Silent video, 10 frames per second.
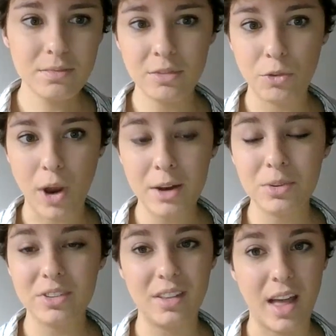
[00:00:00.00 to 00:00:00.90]
Ryan
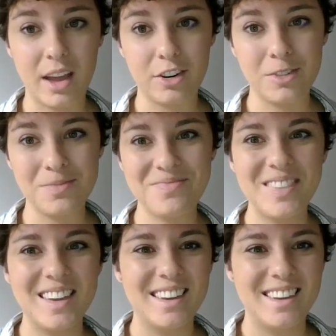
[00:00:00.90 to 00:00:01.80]
was the latter.
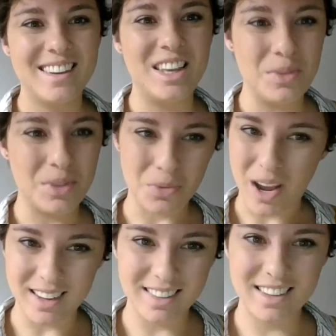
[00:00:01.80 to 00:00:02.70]
He was
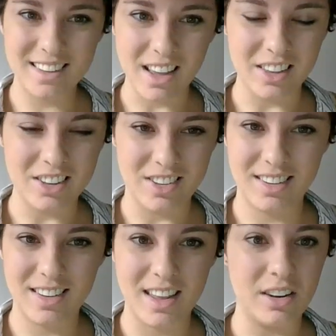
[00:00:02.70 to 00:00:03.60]
wildly
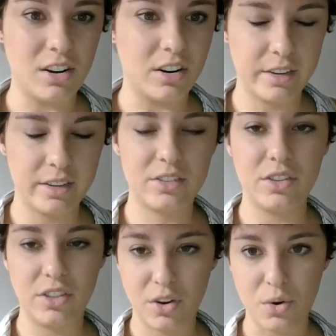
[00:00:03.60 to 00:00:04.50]
intelligent, an artist
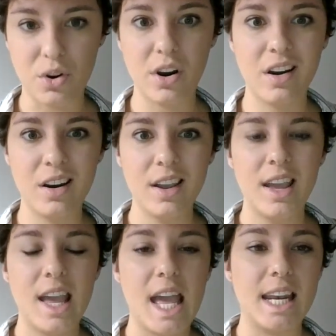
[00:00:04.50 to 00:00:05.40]
to the core,
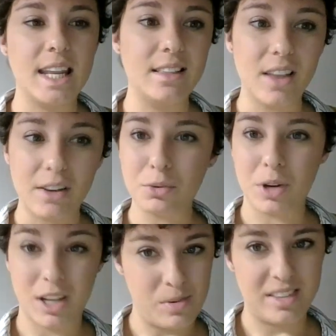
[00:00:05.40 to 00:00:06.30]
and he loved
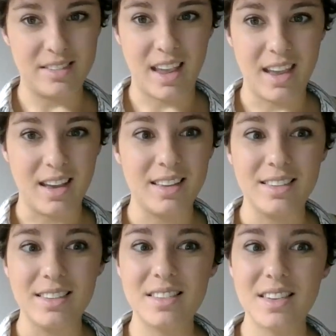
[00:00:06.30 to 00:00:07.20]
working with his
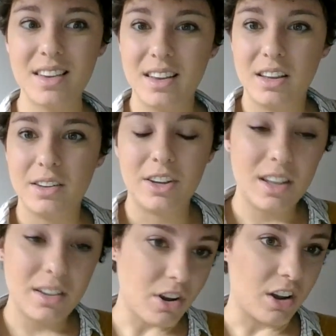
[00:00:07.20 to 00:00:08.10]
hands. Could
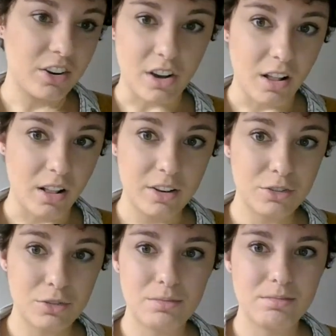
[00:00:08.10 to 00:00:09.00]
he have gone to
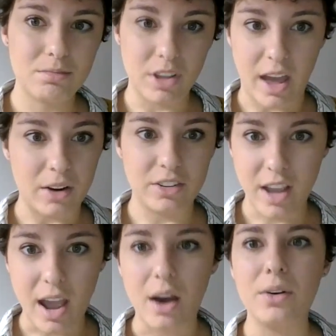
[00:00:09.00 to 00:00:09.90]
college? Without a
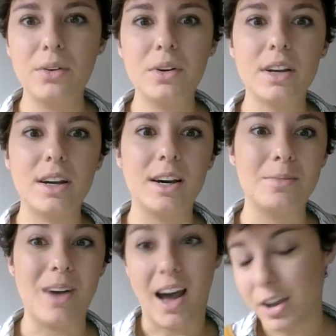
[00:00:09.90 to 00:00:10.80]
doubt.
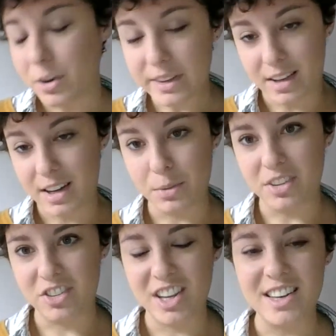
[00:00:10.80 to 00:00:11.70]
I always said he was
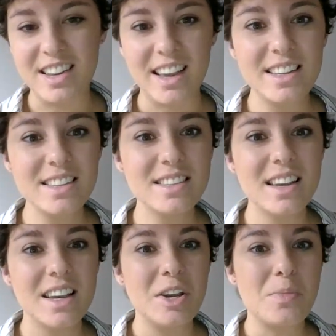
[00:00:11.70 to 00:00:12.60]
a genius,
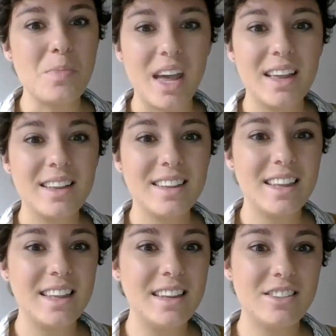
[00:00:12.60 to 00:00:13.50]
but
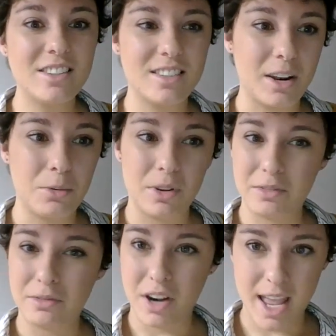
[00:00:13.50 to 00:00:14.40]
he just said it
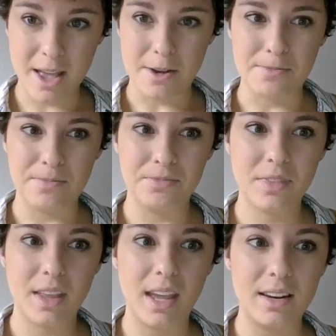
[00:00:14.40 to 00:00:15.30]
wasn't for him,
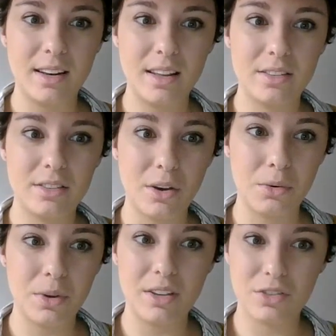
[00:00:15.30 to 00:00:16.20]
and
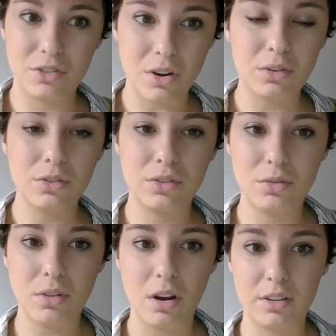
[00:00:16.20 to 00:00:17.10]
so he struggled
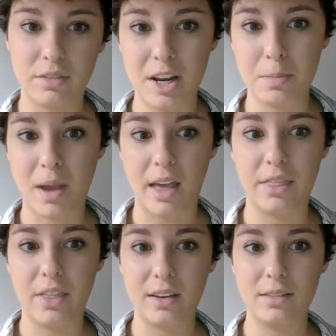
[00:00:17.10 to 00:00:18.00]
too long to find a path
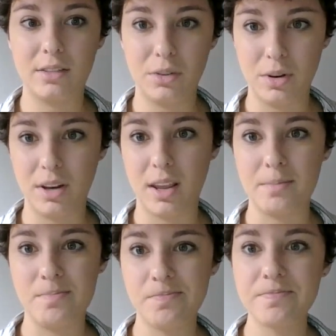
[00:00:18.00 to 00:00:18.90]
that suited
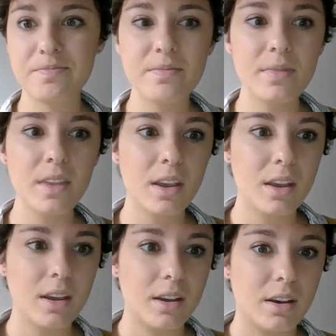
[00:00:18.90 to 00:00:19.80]
him.
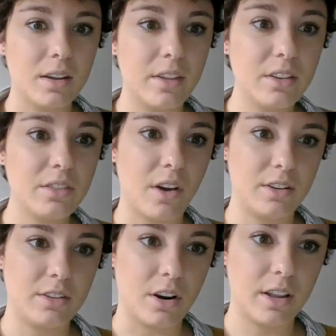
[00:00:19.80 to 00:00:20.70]
This
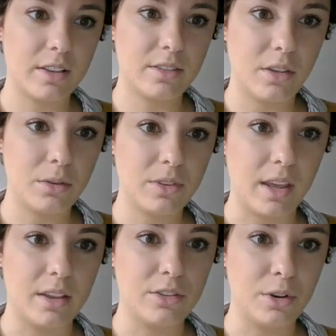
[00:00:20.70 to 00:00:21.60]
fund targets those
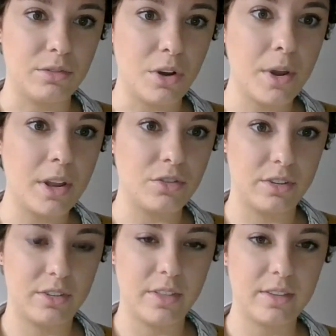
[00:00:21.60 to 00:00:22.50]
kids who have no
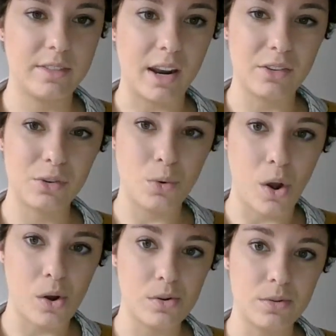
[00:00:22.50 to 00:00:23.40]
interest in the status
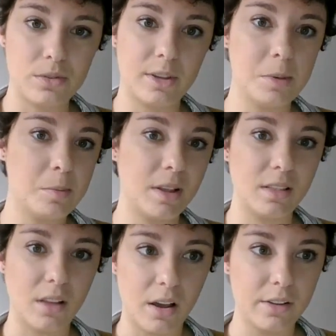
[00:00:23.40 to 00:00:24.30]
quo, seem a bit
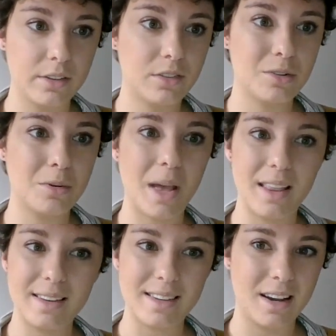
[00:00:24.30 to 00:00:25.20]
lost, rebel
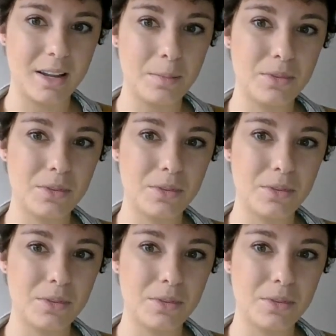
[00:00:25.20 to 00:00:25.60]
at times,